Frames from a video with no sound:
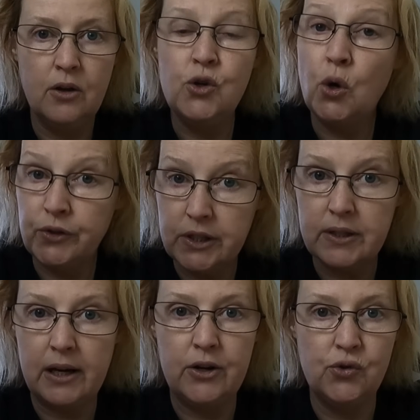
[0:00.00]

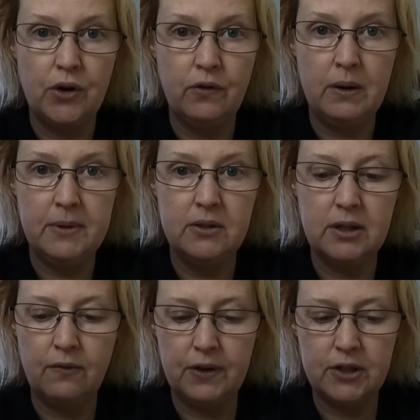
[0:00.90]
non-disclosure agreement.
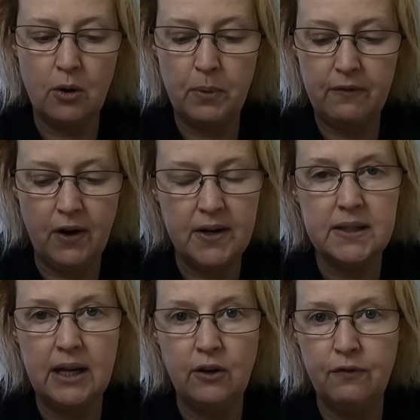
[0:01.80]
So for example, if I
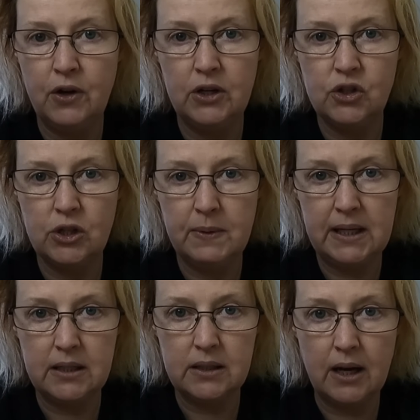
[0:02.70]
send footage to an
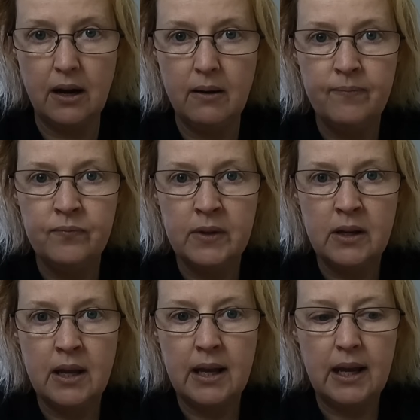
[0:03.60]
editor,
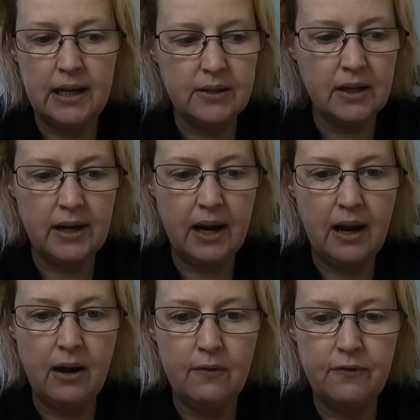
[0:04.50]
it's going to
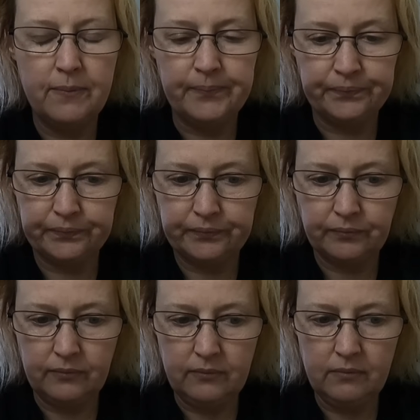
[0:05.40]
have
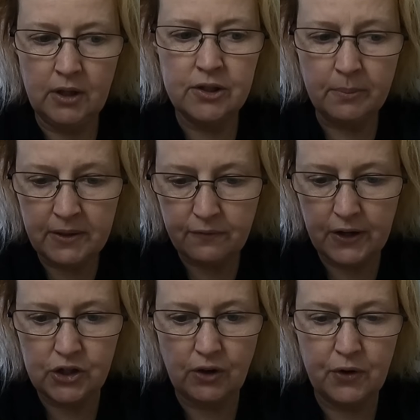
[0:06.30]
some of the
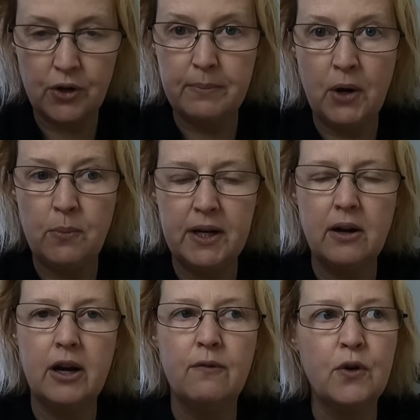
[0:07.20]
footage I've got at the moment.
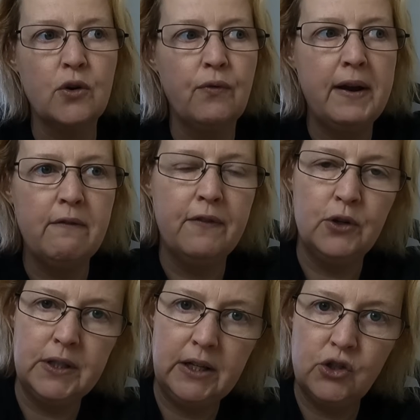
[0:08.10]
Like, I've got great
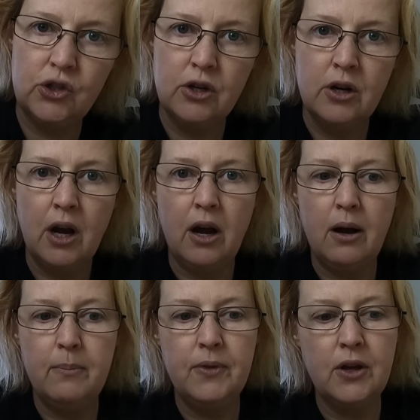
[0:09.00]
footage
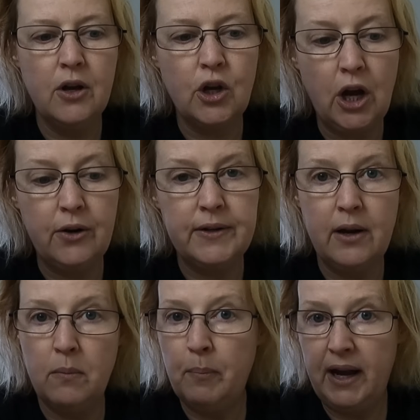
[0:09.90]
that
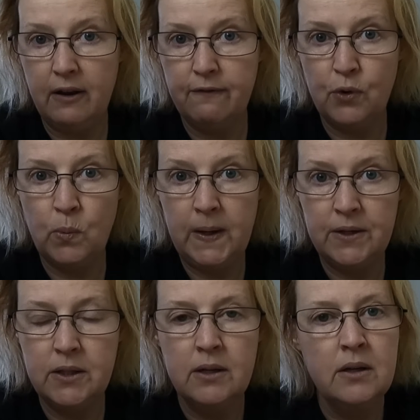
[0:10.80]
codename Pay It
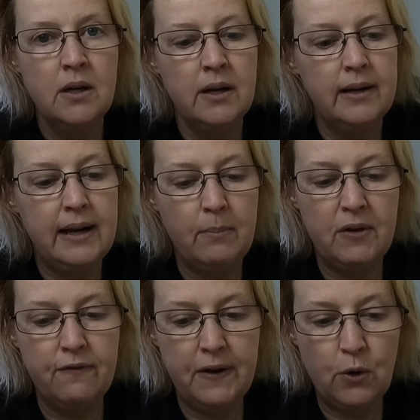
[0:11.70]
Forward let
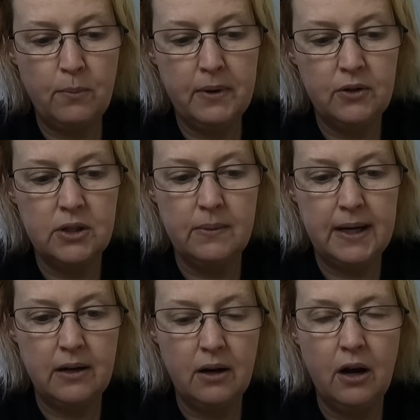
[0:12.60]
me film
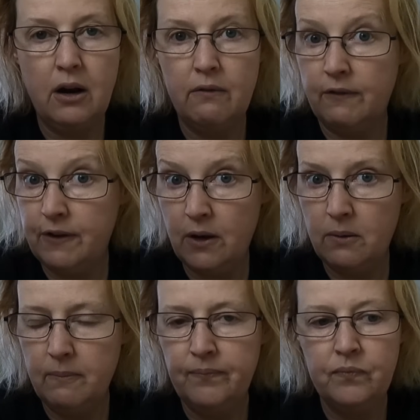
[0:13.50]
doing her
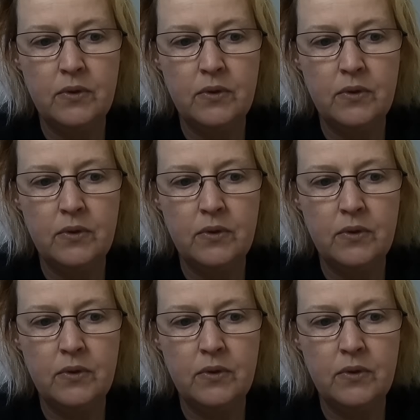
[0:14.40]
review,